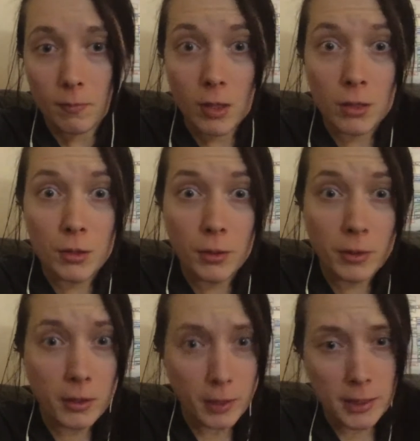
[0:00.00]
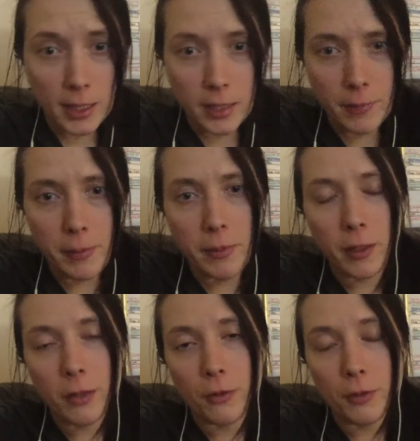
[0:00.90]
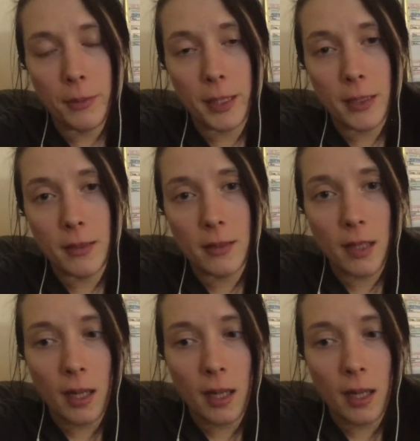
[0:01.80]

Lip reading: So it literally takes maybe like 3 minutes.